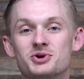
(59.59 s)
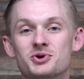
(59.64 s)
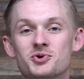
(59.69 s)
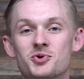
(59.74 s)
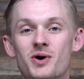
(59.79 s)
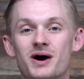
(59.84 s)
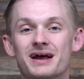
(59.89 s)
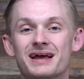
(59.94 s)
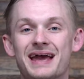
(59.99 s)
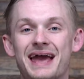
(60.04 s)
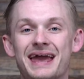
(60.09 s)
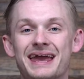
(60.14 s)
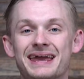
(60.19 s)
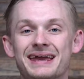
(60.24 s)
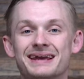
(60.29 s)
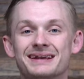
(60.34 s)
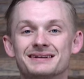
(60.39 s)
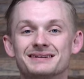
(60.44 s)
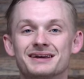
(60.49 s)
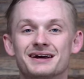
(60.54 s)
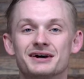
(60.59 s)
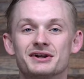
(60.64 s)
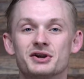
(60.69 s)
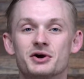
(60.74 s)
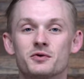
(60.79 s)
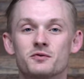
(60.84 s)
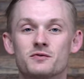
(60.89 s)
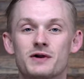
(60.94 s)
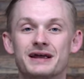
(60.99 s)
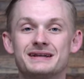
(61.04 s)
new
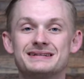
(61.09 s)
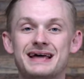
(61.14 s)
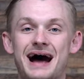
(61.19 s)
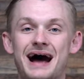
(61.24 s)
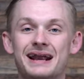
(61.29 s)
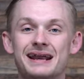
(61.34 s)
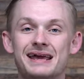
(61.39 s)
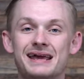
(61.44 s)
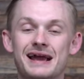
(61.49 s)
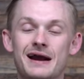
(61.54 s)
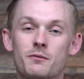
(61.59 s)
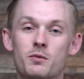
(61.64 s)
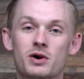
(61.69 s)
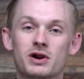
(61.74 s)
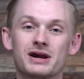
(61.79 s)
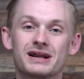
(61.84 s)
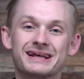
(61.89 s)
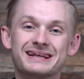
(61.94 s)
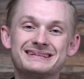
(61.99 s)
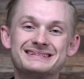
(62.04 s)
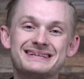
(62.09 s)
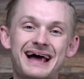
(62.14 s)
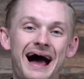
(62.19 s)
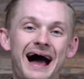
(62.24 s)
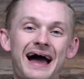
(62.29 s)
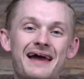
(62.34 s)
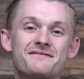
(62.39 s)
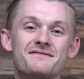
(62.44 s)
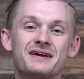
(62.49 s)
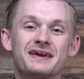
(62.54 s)
handgun red dot, and we're gonna
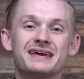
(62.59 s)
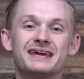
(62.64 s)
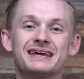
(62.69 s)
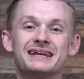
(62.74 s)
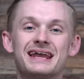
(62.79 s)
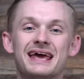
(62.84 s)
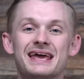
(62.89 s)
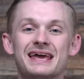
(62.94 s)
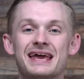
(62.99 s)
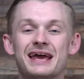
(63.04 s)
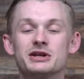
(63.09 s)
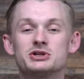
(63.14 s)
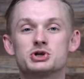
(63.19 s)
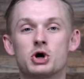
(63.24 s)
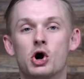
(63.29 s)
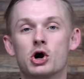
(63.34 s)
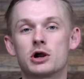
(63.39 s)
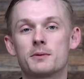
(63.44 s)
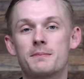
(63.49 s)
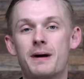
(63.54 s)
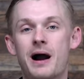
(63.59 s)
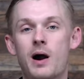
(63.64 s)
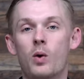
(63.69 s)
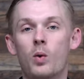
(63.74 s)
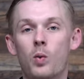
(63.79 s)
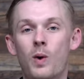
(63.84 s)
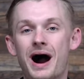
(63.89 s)
dive in and talk about